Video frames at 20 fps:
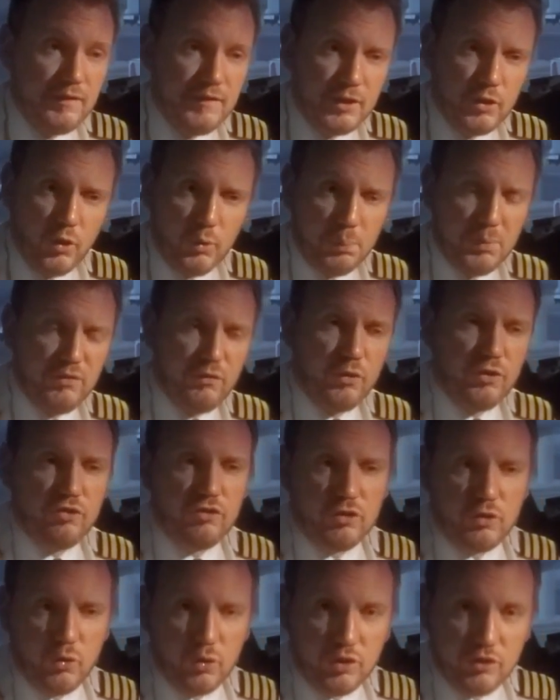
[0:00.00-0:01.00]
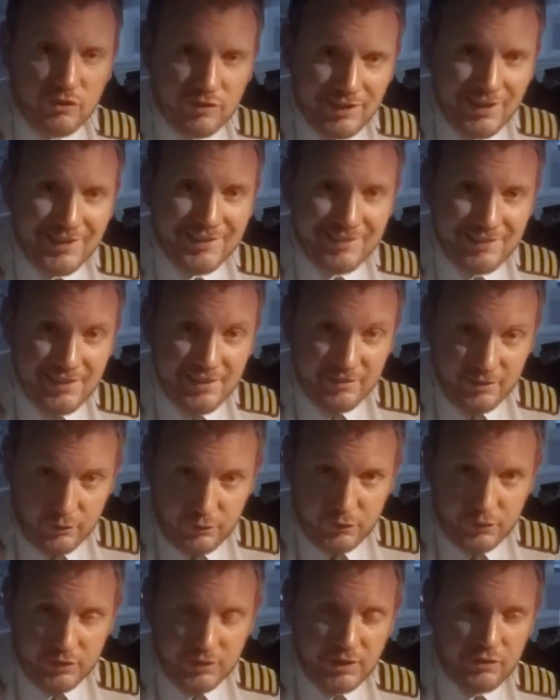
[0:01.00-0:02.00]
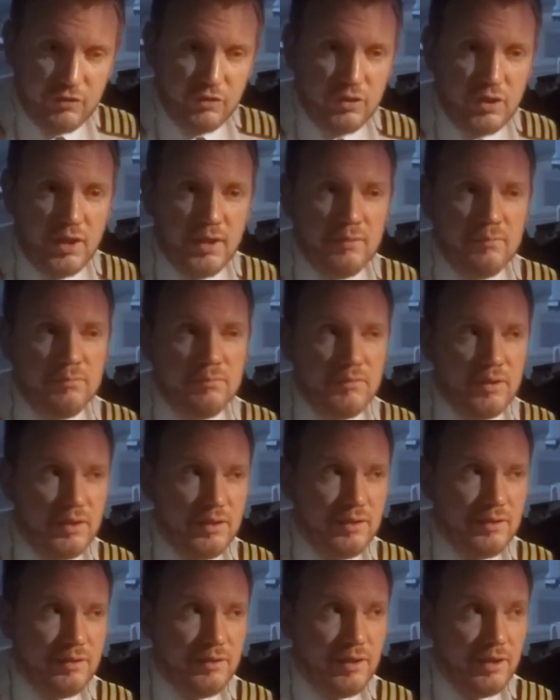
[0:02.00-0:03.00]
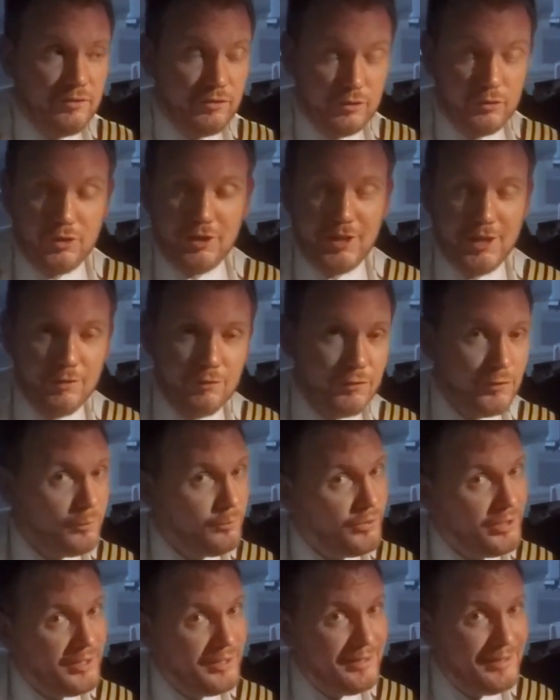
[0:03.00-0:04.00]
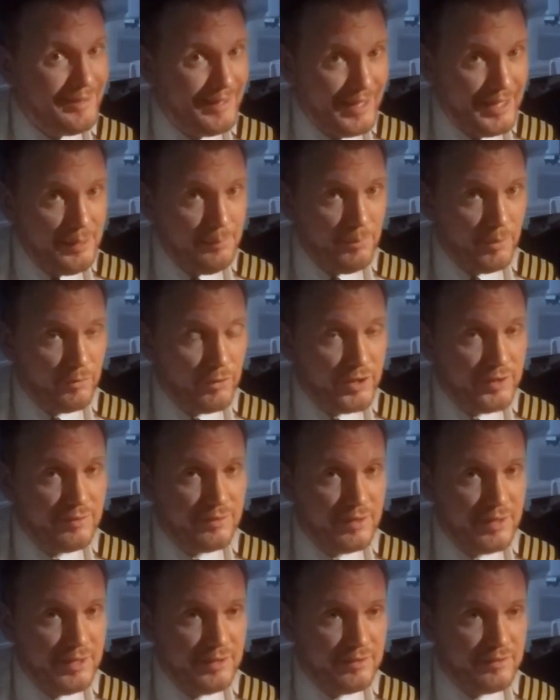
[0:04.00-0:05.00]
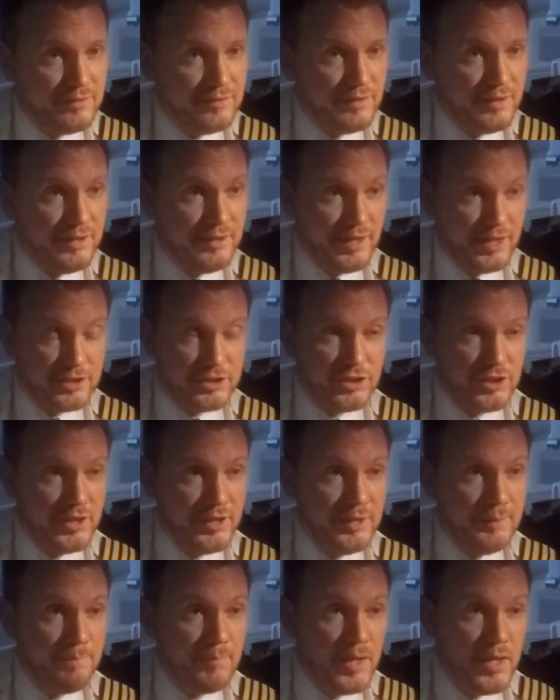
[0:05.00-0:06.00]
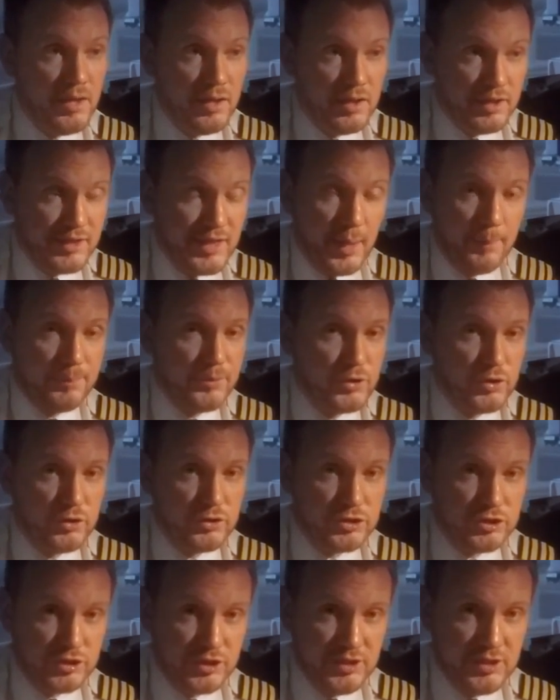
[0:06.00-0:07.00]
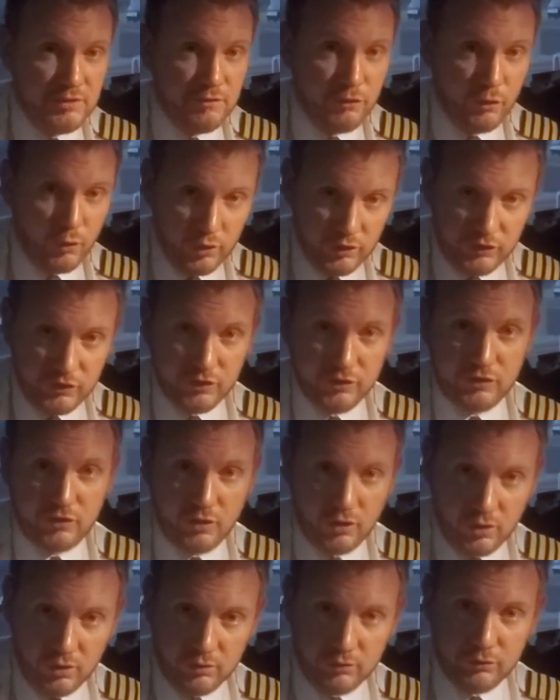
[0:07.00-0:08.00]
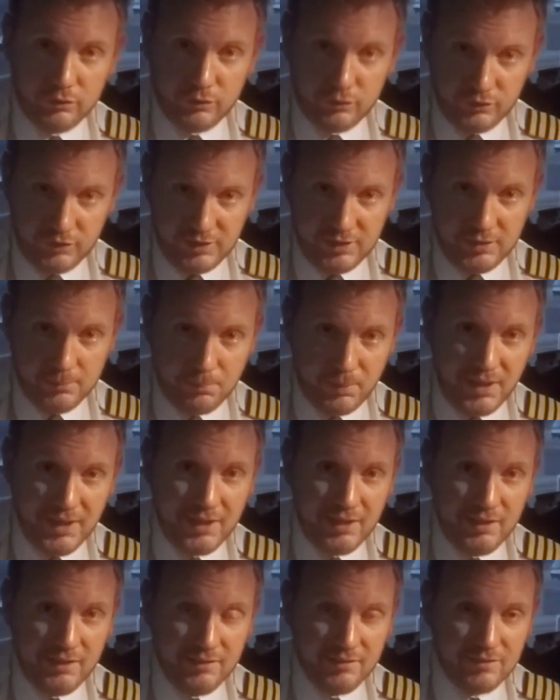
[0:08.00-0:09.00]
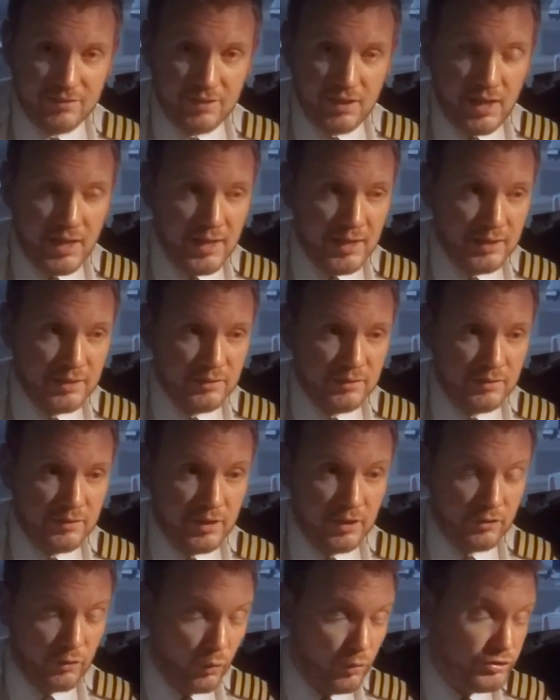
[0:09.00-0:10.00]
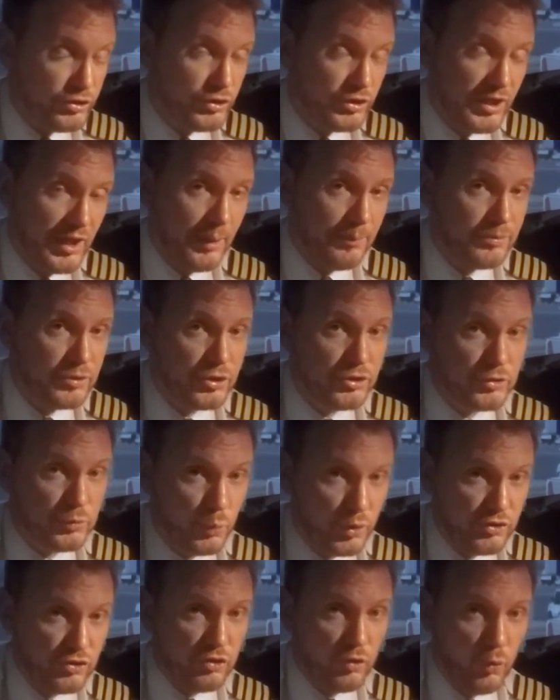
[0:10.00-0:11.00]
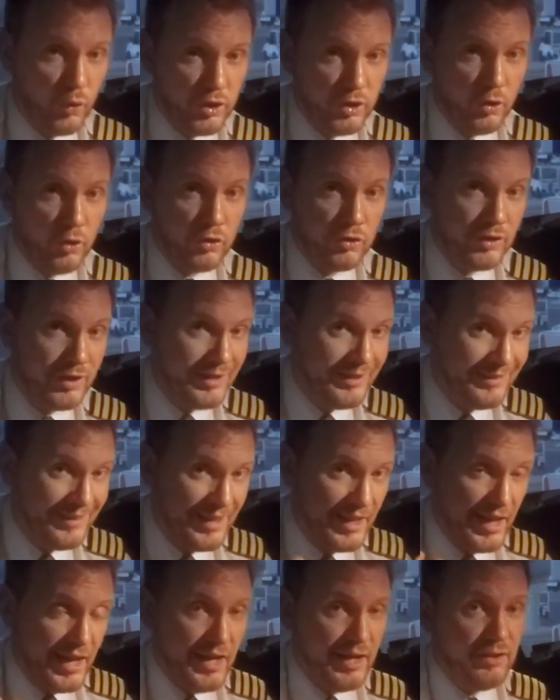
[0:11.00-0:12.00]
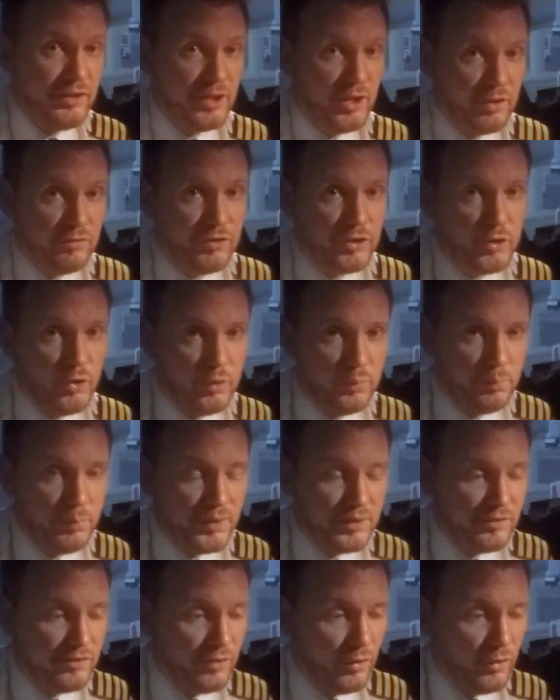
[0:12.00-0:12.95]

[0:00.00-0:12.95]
The cockpit voice recorder is slightly different. As you can hear from the name of it, it actually captures the voices of the pilots, and it also captures what's going on in the area of the cockpit.